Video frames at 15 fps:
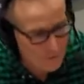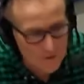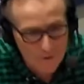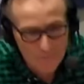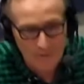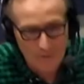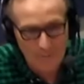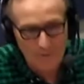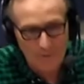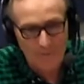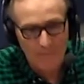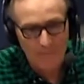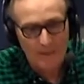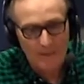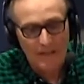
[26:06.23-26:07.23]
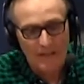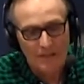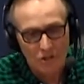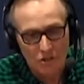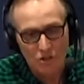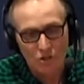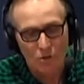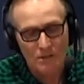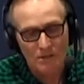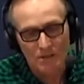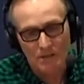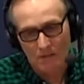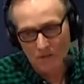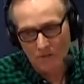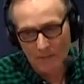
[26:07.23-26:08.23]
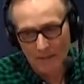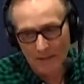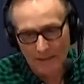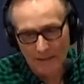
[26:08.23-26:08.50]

people, it's a choice that you make.